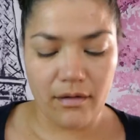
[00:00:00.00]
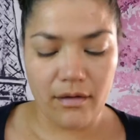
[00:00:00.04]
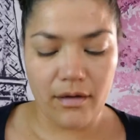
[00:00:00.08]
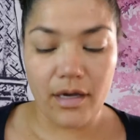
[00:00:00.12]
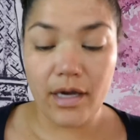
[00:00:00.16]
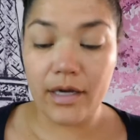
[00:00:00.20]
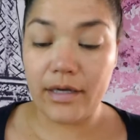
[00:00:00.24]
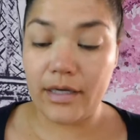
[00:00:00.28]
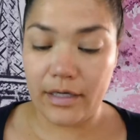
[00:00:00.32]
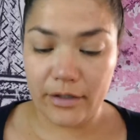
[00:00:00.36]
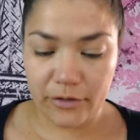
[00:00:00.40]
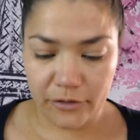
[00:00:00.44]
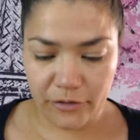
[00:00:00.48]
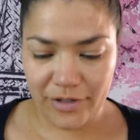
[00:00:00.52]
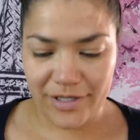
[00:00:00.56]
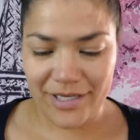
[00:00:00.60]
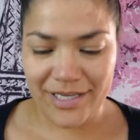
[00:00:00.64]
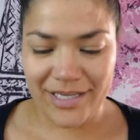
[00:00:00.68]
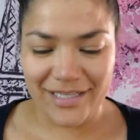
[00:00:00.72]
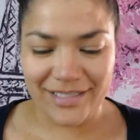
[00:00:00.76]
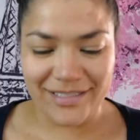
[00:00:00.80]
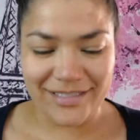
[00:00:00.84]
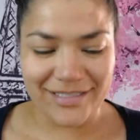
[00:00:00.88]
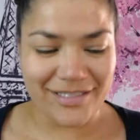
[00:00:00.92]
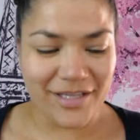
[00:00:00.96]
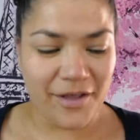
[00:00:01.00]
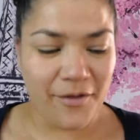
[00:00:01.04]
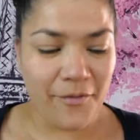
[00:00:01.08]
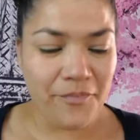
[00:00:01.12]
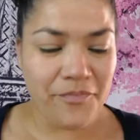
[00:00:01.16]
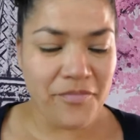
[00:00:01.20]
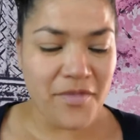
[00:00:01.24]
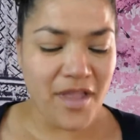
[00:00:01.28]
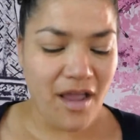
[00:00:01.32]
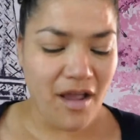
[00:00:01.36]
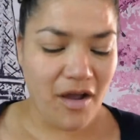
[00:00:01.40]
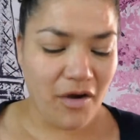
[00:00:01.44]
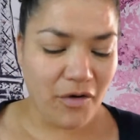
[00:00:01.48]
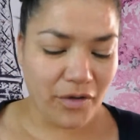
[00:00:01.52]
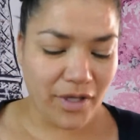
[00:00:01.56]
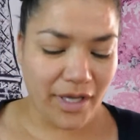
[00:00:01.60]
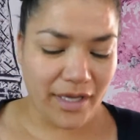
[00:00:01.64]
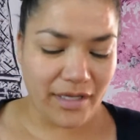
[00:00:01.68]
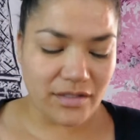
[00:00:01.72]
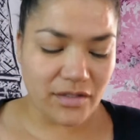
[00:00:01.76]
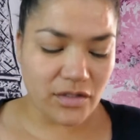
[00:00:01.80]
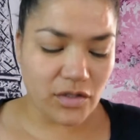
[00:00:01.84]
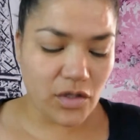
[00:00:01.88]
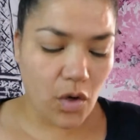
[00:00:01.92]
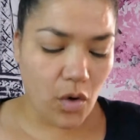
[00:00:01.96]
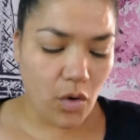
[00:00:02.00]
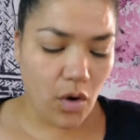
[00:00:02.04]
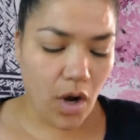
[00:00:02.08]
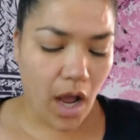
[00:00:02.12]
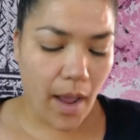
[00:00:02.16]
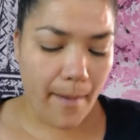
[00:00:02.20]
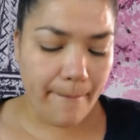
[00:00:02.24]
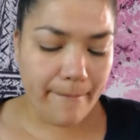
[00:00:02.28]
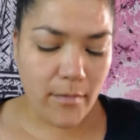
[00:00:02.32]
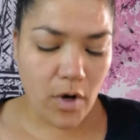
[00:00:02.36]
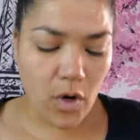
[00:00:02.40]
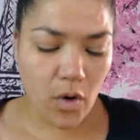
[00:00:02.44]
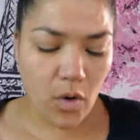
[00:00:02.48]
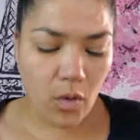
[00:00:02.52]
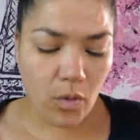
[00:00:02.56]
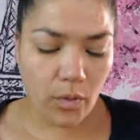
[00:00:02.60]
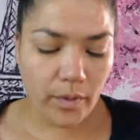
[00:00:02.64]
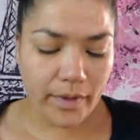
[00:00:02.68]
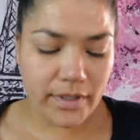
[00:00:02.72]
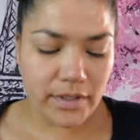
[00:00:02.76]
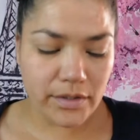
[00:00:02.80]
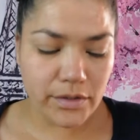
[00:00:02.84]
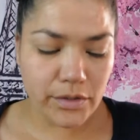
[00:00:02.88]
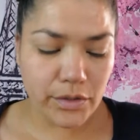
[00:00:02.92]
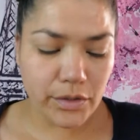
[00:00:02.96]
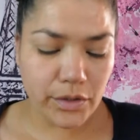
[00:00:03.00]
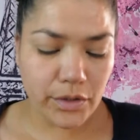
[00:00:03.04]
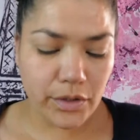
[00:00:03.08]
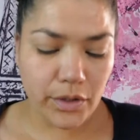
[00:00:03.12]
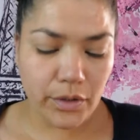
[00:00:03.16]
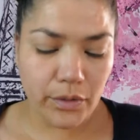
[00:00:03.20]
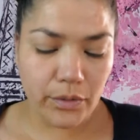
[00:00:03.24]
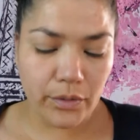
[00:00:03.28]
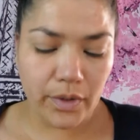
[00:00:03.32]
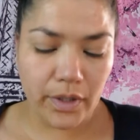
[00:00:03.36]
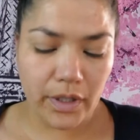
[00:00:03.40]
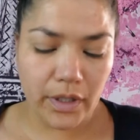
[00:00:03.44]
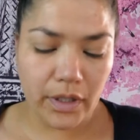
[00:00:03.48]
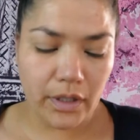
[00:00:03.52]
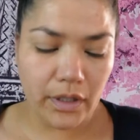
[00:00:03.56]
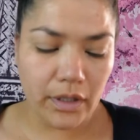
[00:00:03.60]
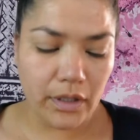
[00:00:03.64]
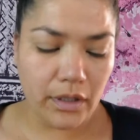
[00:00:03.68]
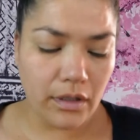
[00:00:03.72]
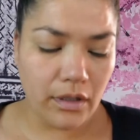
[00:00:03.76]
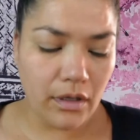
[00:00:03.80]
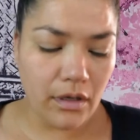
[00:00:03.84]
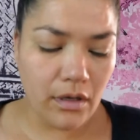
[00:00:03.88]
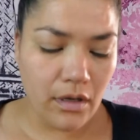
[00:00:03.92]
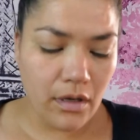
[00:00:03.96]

A cut crease. Okay, so I'm going to go in